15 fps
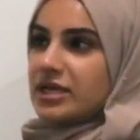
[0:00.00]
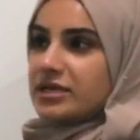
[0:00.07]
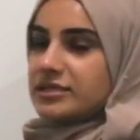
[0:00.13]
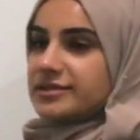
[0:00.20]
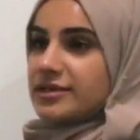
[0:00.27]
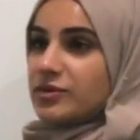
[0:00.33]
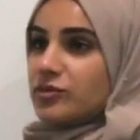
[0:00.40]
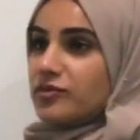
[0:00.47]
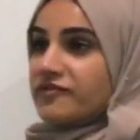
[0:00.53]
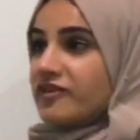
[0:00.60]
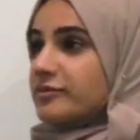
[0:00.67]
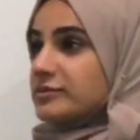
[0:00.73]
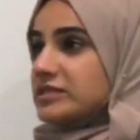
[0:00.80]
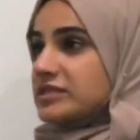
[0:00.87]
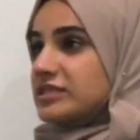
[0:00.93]
So
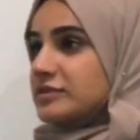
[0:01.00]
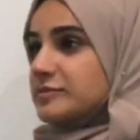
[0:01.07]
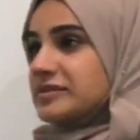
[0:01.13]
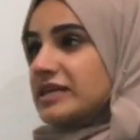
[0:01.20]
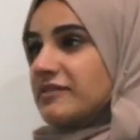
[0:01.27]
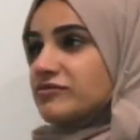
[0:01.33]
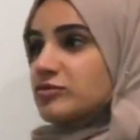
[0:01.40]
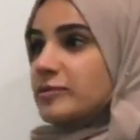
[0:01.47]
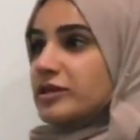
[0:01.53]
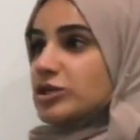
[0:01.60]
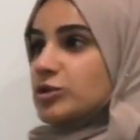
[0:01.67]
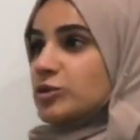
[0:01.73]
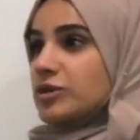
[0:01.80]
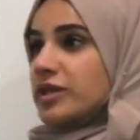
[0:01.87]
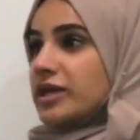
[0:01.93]
pharmacy teams have to make
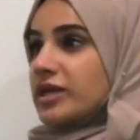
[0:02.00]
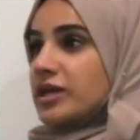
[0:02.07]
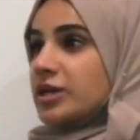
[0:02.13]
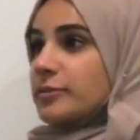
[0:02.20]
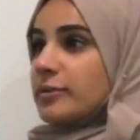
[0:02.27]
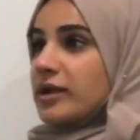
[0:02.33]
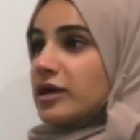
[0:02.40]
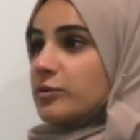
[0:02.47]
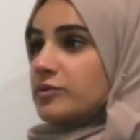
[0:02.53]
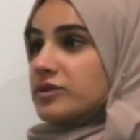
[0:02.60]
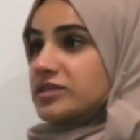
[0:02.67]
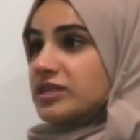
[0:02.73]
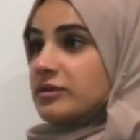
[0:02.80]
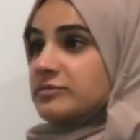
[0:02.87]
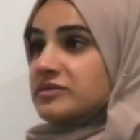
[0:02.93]
sure they comply with the
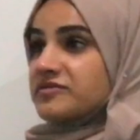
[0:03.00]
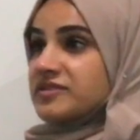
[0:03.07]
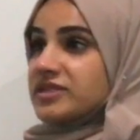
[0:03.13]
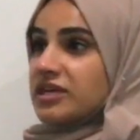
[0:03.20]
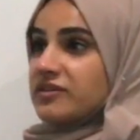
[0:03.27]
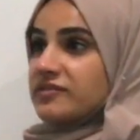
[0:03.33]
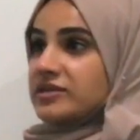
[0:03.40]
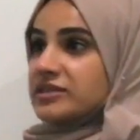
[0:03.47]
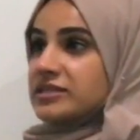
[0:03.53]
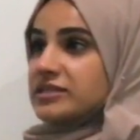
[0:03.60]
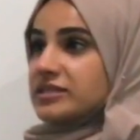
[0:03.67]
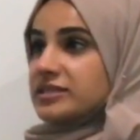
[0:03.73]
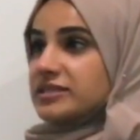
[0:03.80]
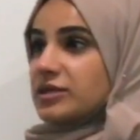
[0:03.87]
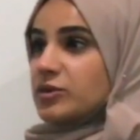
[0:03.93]
terms of
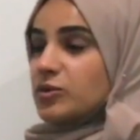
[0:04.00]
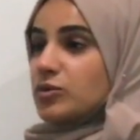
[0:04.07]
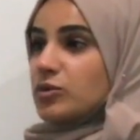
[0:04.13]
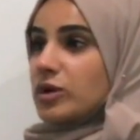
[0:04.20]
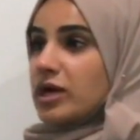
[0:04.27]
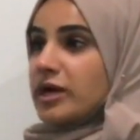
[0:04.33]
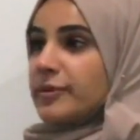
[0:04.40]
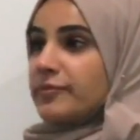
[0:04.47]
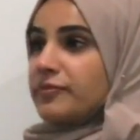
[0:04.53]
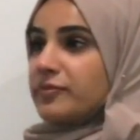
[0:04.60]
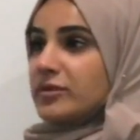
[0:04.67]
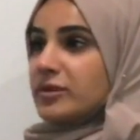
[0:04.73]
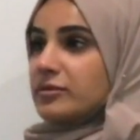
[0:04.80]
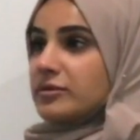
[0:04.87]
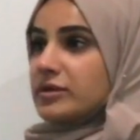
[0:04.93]
service.
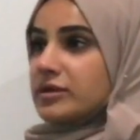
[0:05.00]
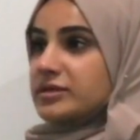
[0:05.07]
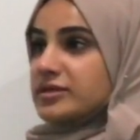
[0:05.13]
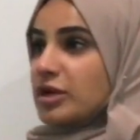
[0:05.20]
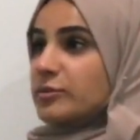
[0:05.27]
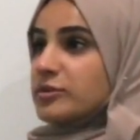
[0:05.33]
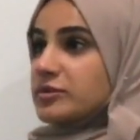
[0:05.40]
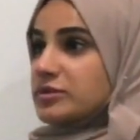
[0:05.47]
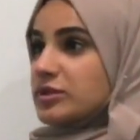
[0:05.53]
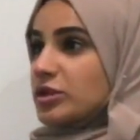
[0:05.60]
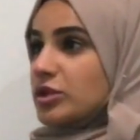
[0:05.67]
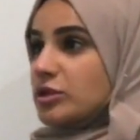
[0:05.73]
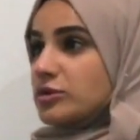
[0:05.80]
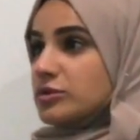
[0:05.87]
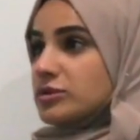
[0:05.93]
So examples
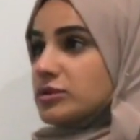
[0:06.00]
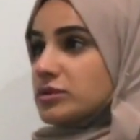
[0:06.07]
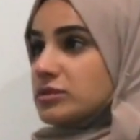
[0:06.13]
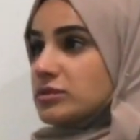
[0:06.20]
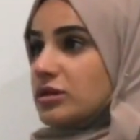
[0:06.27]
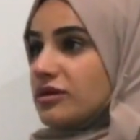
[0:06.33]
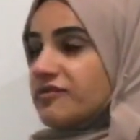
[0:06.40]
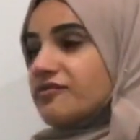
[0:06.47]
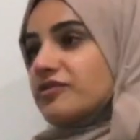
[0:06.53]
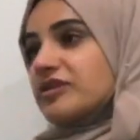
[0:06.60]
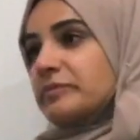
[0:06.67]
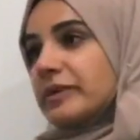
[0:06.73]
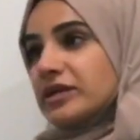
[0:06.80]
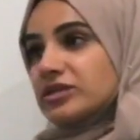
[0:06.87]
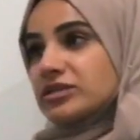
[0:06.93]
include offering
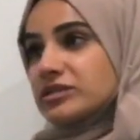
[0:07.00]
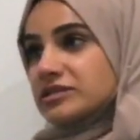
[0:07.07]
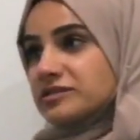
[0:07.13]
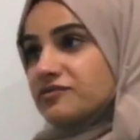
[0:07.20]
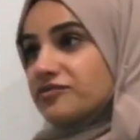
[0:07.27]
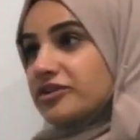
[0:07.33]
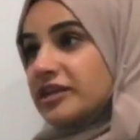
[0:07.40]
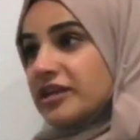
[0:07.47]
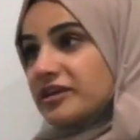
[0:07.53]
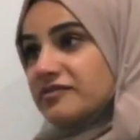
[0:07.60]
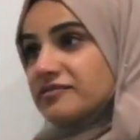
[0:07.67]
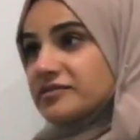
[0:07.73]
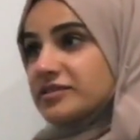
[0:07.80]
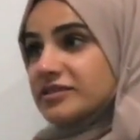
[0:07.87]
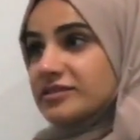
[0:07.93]
patients free
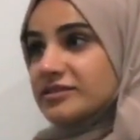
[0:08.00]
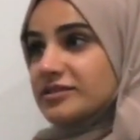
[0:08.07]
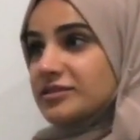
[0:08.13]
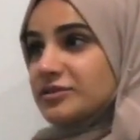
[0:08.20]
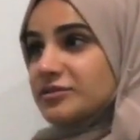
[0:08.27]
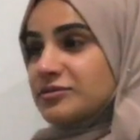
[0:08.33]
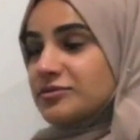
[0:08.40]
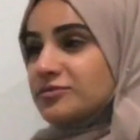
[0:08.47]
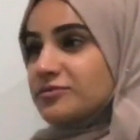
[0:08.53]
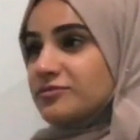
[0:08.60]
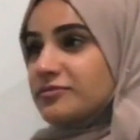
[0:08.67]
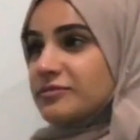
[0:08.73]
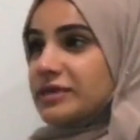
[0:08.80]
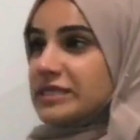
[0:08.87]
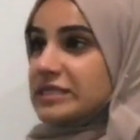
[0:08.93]
gifts to
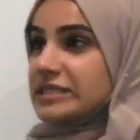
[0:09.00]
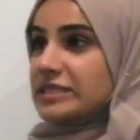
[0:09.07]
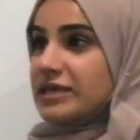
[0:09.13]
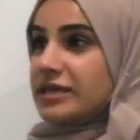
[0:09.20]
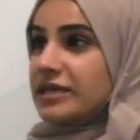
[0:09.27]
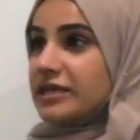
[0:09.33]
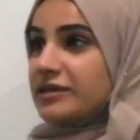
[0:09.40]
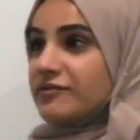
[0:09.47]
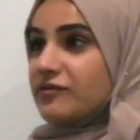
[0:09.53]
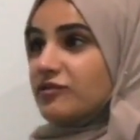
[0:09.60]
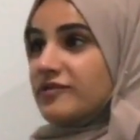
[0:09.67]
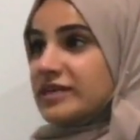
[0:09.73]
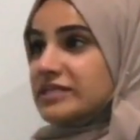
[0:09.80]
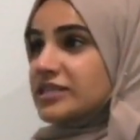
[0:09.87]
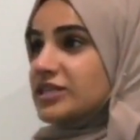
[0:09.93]
get a flu
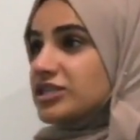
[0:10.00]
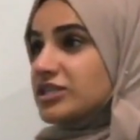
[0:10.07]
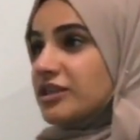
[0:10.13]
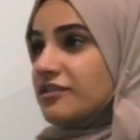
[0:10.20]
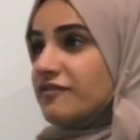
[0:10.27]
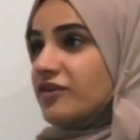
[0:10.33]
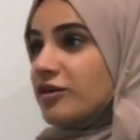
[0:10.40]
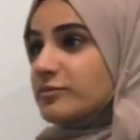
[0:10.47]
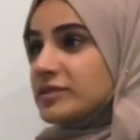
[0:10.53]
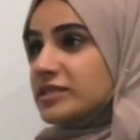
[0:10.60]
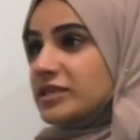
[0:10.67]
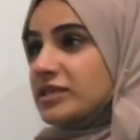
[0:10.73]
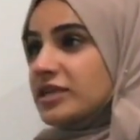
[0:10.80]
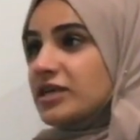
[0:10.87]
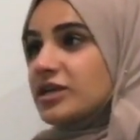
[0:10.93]
vaccination at the
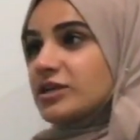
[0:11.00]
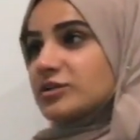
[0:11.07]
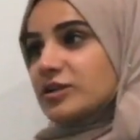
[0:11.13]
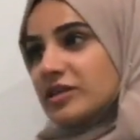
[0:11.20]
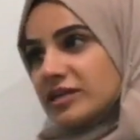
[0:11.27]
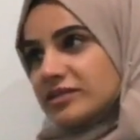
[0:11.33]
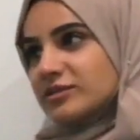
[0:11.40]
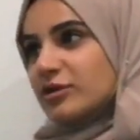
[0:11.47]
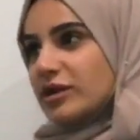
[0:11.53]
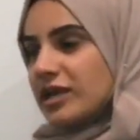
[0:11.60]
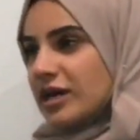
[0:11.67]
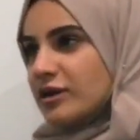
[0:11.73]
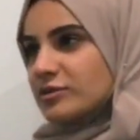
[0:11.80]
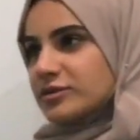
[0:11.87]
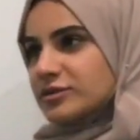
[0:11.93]
pharmacy. So that's not
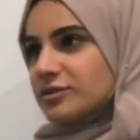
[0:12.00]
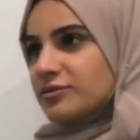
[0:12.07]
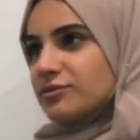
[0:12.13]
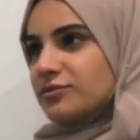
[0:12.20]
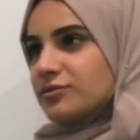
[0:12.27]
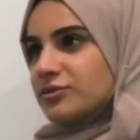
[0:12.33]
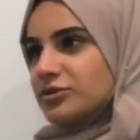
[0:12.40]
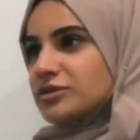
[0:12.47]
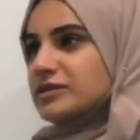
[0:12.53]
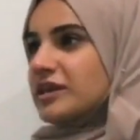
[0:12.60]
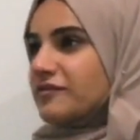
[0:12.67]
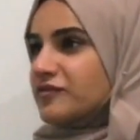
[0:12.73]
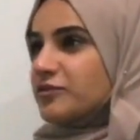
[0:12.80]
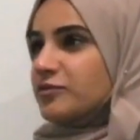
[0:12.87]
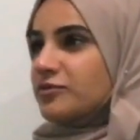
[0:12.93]
allowed. So you just
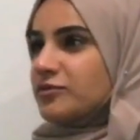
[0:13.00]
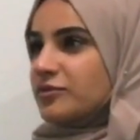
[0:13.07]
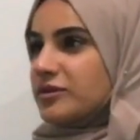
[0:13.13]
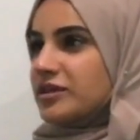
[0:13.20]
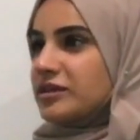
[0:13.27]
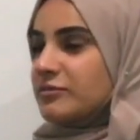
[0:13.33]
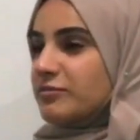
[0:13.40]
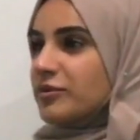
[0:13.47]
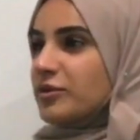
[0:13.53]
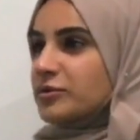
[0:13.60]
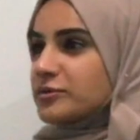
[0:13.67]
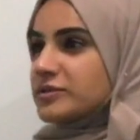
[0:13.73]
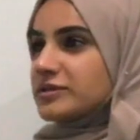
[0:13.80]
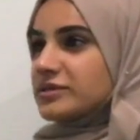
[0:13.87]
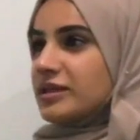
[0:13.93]
have to keep
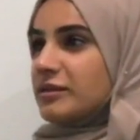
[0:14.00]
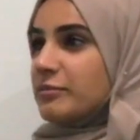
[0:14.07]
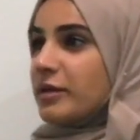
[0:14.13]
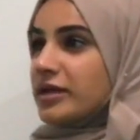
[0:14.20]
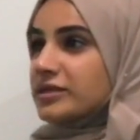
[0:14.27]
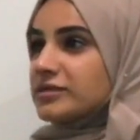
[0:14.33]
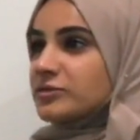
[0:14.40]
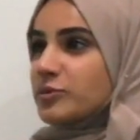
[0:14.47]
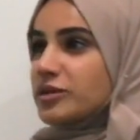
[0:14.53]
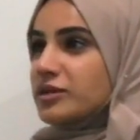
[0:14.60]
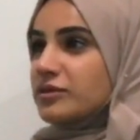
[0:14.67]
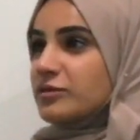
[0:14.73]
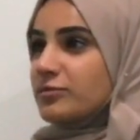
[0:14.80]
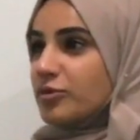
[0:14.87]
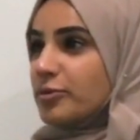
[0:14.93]
those in mind
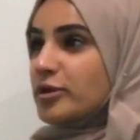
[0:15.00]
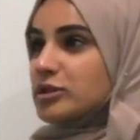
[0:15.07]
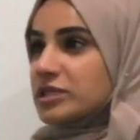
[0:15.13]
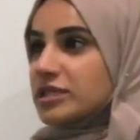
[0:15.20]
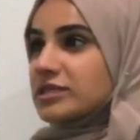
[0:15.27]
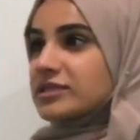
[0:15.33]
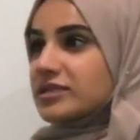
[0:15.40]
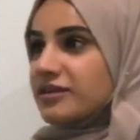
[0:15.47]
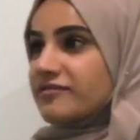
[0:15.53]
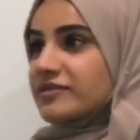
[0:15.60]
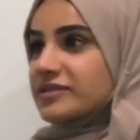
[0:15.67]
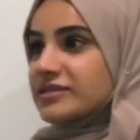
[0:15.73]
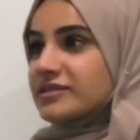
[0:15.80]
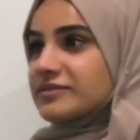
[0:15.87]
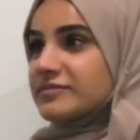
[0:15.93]
when promoting the
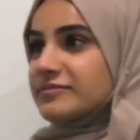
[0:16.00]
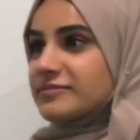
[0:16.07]
service.